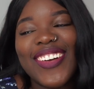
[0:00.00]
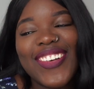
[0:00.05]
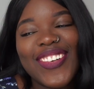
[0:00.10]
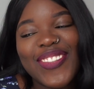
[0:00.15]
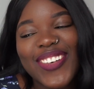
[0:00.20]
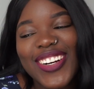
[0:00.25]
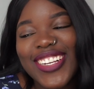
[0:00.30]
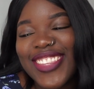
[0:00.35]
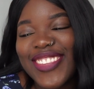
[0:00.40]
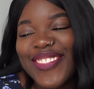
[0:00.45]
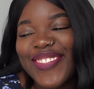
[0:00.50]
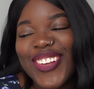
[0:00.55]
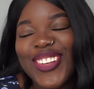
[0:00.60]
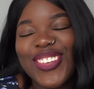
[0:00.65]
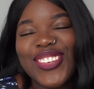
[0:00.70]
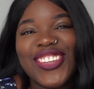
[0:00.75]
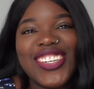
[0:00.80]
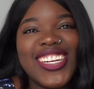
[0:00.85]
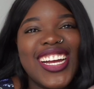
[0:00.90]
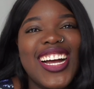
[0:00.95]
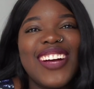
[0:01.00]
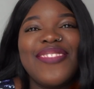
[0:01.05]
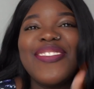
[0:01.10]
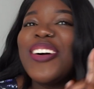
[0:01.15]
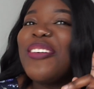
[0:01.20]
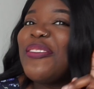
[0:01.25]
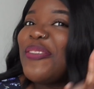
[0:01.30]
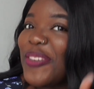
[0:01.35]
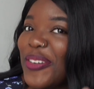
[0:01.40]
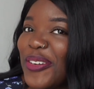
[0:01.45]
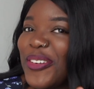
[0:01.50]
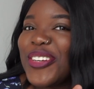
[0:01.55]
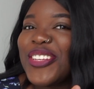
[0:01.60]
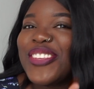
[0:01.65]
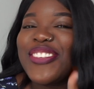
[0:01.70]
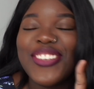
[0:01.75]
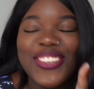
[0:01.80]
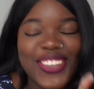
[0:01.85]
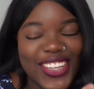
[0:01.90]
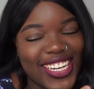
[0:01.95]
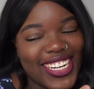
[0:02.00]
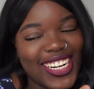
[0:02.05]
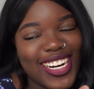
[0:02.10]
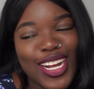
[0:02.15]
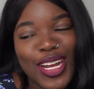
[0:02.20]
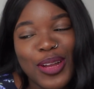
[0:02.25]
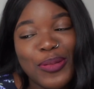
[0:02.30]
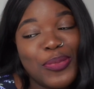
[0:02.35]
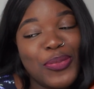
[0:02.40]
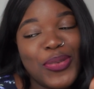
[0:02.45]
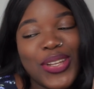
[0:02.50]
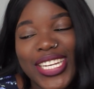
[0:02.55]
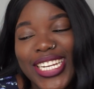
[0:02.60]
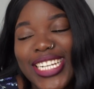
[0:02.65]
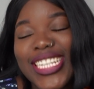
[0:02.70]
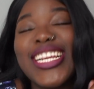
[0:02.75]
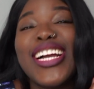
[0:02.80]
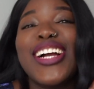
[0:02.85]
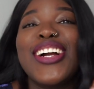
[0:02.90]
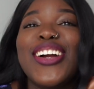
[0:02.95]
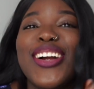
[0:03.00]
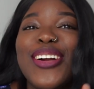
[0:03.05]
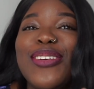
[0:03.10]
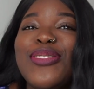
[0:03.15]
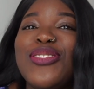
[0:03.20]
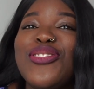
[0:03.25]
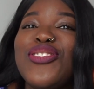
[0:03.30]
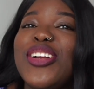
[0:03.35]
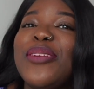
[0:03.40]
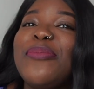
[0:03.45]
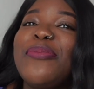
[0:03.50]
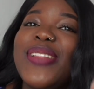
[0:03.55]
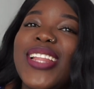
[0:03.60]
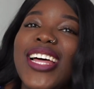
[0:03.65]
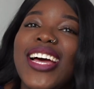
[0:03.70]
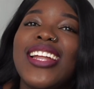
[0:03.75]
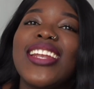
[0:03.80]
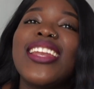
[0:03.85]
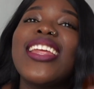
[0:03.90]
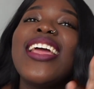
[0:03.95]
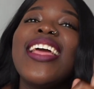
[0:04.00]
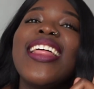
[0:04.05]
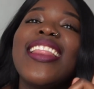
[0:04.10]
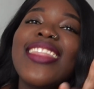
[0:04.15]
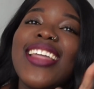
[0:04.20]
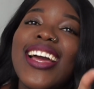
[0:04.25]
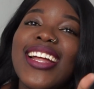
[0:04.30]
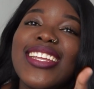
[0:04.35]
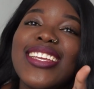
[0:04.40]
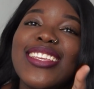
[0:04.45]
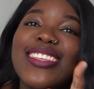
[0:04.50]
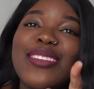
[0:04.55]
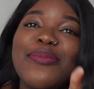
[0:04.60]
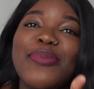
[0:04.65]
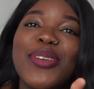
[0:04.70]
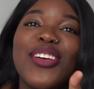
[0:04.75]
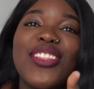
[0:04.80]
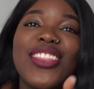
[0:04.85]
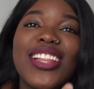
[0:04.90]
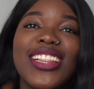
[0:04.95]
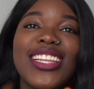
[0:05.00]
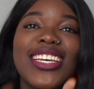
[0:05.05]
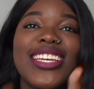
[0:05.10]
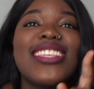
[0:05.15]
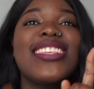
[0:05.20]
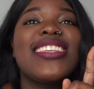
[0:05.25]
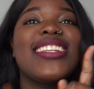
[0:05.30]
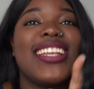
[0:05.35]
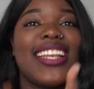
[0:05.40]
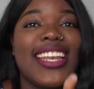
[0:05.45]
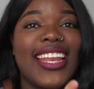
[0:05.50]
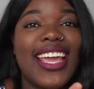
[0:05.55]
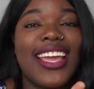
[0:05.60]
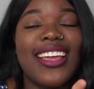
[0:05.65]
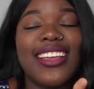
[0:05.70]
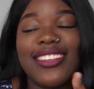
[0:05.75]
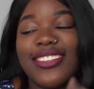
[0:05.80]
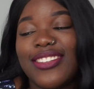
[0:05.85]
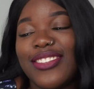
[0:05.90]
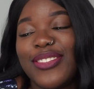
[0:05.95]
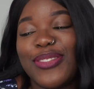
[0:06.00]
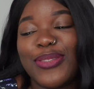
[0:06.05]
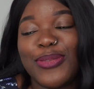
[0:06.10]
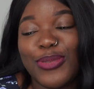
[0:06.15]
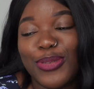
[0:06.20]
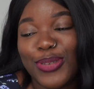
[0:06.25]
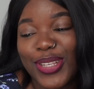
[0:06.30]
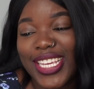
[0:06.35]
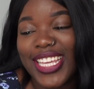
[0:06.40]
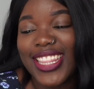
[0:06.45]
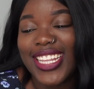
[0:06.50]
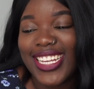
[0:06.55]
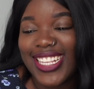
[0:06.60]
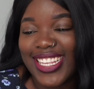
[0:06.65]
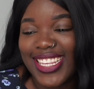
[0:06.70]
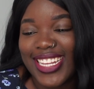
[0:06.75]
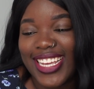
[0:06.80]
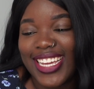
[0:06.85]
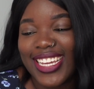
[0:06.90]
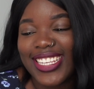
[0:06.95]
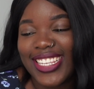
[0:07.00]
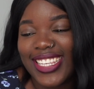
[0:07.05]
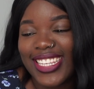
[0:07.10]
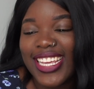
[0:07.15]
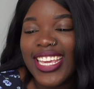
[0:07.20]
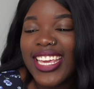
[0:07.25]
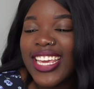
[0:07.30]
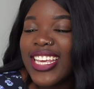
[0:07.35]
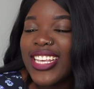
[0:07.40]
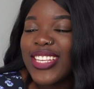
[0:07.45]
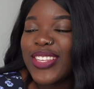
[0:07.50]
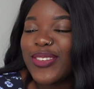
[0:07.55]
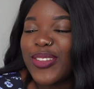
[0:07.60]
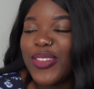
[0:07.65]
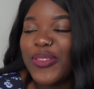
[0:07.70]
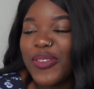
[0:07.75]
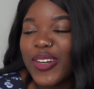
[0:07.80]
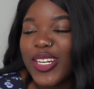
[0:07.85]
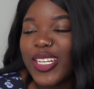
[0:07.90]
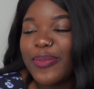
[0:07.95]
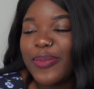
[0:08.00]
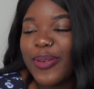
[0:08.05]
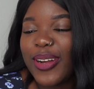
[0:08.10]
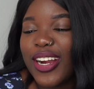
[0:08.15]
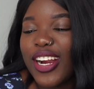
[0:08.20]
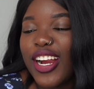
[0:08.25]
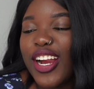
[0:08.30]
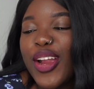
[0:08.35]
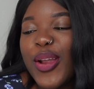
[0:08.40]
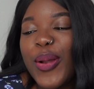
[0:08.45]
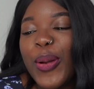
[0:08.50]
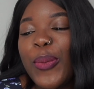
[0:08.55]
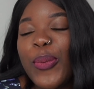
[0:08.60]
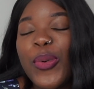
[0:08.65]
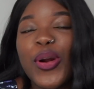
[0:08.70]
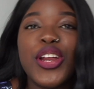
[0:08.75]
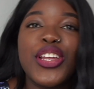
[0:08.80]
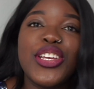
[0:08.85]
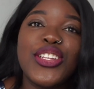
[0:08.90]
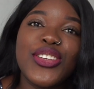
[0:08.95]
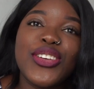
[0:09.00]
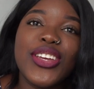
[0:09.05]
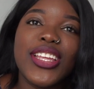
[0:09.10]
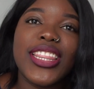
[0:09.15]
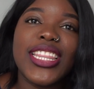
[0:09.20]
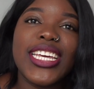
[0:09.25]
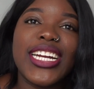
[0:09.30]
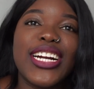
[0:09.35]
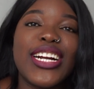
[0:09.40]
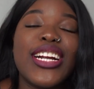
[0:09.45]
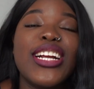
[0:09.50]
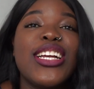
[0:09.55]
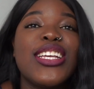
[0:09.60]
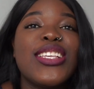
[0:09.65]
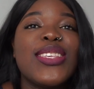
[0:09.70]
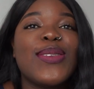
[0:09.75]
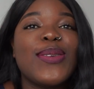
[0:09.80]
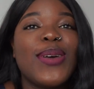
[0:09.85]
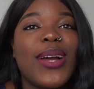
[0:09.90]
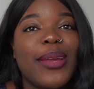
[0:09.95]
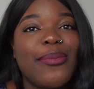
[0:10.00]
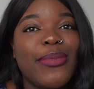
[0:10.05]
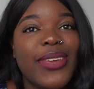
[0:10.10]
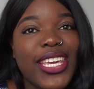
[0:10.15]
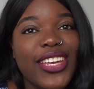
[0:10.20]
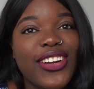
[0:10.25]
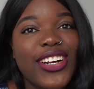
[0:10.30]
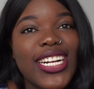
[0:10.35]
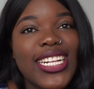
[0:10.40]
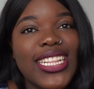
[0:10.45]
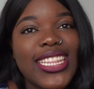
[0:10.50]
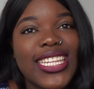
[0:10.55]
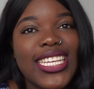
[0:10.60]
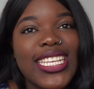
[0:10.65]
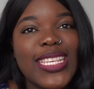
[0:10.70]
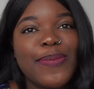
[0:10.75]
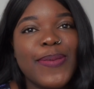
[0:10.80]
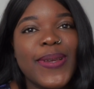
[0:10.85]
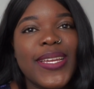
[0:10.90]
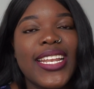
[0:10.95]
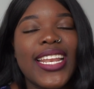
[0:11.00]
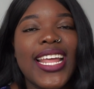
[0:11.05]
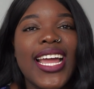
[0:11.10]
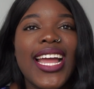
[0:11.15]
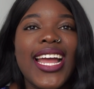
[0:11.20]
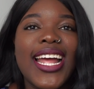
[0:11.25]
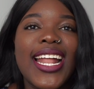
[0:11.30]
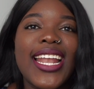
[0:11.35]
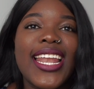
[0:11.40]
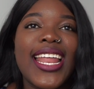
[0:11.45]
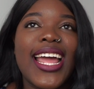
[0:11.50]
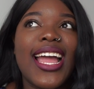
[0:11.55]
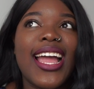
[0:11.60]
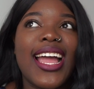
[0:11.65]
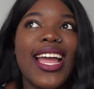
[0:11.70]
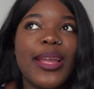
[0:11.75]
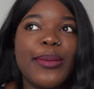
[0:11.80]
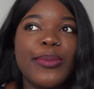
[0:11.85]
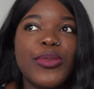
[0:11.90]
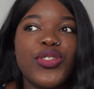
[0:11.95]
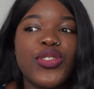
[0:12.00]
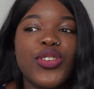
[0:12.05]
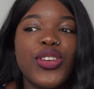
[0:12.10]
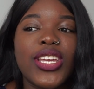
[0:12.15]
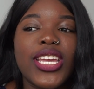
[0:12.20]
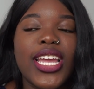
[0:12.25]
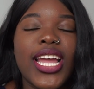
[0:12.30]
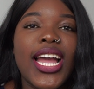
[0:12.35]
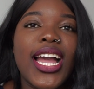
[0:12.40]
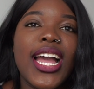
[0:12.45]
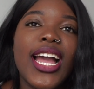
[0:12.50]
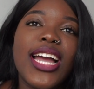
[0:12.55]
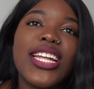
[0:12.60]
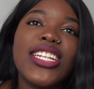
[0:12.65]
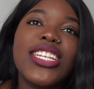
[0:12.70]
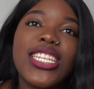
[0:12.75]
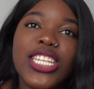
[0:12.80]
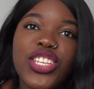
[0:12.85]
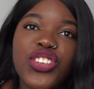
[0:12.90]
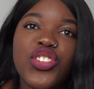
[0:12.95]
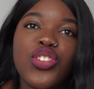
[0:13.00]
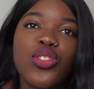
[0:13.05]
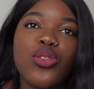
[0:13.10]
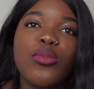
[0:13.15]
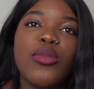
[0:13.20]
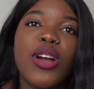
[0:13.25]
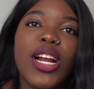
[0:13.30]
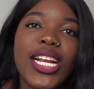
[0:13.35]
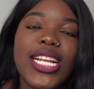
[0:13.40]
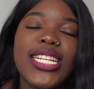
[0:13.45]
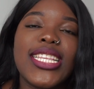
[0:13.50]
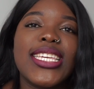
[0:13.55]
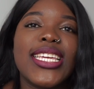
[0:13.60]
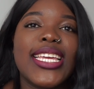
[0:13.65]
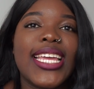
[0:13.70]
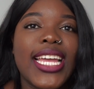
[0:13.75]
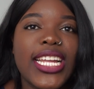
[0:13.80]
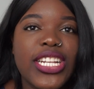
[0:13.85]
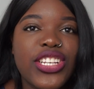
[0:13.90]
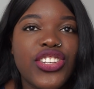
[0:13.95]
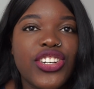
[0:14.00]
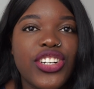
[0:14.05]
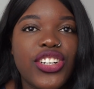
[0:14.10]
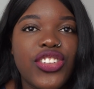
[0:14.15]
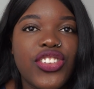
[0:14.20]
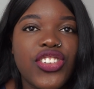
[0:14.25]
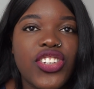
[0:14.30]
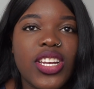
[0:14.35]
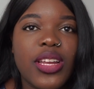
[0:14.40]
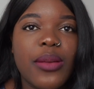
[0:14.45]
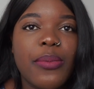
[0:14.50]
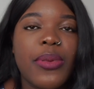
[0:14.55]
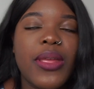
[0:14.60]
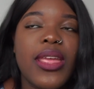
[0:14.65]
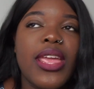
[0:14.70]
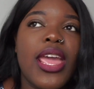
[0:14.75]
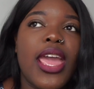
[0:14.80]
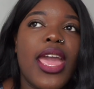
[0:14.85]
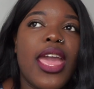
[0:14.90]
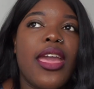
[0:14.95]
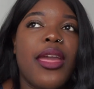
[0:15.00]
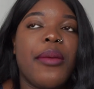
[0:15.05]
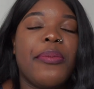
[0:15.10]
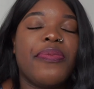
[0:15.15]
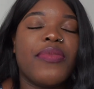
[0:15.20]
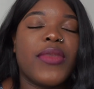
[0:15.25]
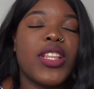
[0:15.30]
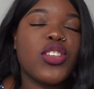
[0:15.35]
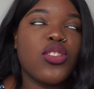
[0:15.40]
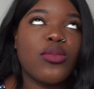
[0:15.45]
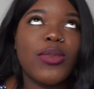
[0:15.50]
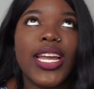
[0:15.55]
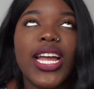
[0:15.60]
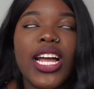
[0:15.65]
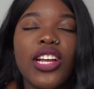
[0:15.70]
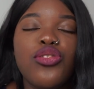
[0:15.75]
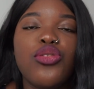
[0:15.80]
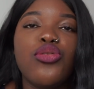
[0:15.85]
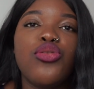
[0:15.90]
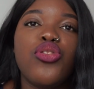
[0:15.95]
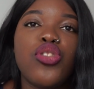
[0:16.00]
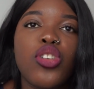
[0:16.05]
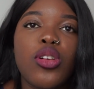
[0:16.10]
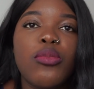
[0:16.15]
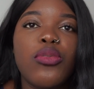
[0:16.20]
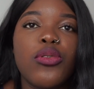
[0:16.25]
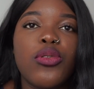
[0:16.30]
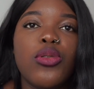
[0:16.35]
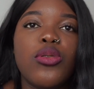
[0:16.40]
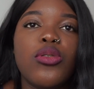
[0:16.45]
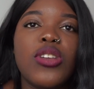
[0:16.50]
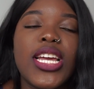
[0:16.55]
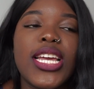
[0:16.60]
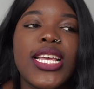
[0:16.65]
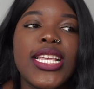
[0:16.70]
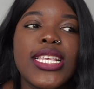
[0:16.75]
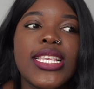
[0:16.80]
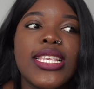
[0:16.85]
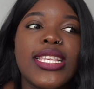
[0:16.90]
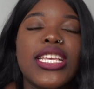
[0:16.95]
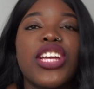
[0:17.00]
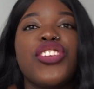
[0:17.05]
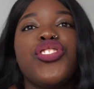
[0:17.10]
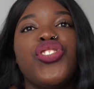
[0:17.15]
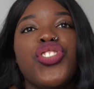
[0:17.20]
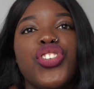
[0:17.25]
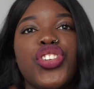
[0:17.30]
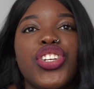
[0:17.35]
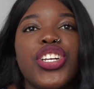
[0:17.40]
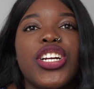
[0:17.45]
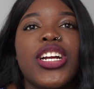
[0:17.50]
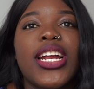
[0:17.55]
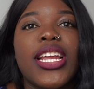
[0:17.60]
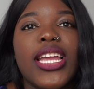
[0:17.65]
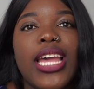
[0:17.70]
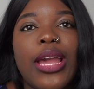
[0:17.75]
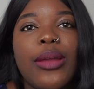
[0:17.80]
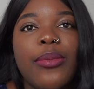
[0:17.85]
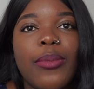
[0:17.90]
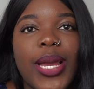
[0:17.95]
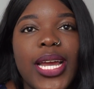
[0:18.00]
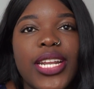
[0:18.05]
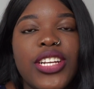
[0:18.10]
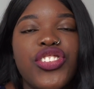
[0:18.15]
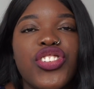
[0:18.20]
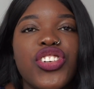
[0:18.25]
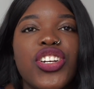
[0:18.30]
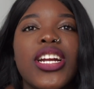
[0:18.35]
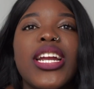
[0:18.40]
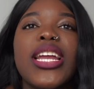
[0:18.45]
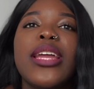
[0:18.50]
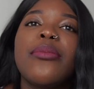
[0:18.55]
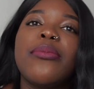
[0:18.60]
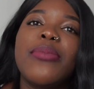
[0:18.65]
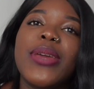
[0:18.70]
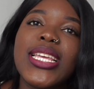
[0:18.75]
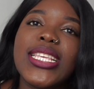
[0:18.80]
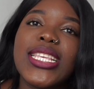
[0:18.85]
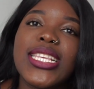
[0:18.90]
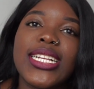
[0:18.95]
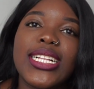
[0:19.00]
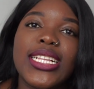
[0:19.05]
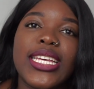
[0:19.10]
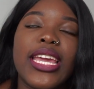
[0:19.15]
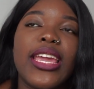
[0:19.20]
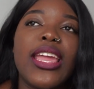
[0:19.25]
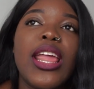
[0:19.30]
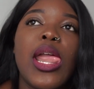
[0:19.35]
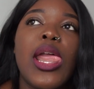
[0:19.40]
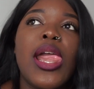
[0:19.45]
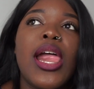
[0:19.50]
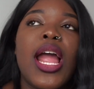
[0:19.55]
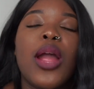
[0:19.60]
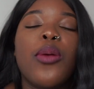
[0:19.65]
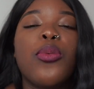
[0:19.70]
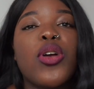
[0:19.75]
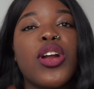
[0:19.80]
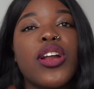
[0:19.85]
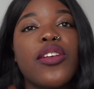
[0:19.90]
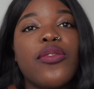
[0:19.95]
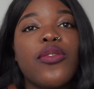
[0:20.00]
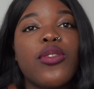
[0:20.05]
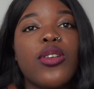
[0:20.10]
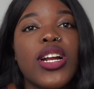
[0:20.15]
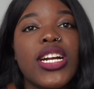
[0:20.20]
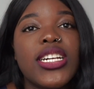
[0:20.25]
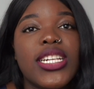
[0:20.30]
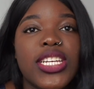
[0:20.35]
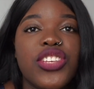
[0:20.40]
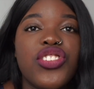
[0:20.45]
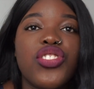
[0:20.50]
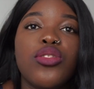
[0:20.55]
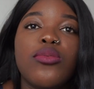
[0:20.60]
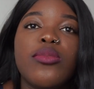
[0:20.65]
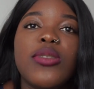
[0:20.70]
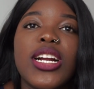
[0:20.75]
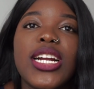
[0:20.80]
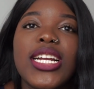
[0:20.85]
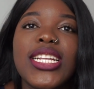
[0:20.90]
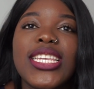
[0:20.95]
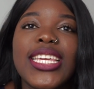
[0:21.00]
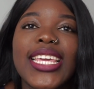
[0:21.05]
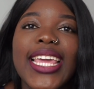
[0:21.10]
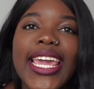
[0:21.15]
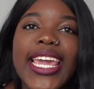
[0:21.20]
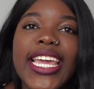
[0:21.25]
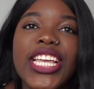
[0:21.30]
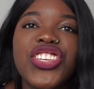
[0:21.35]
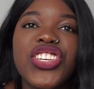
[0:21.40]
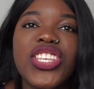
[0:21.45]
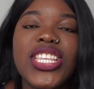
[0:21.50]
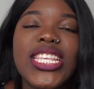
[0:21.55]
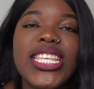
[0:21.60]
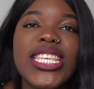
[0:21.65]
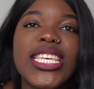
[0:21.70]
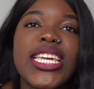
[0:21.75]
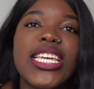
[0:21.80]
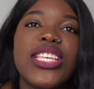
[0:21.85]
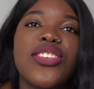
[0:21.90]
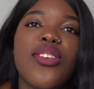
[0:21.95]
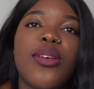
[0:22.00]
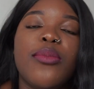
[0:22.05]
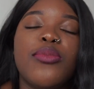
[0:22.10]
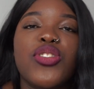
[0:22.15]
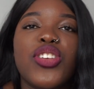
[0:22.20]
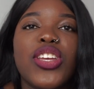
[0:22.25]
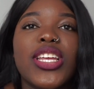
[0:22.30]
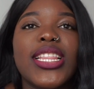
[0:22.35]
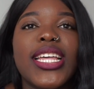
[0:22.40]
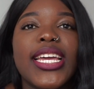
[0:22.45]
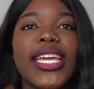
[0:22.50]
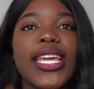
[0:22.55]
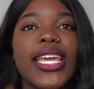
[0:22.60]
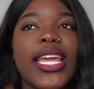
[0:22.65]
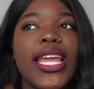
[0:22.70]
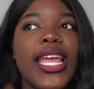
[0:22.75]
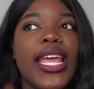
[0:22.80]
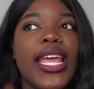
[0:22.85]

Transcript: First of all, Sham, of course you can come. We need a girls trip plan. That needs to be on the list next. So we'll say that's next. So the first part what are you doing there? So I'm here in Lisbon and I'm doing a digital marketing internship. Um, so my actual job role is a junior account manager and basically I work for a digital marketing agency. So I'm doing like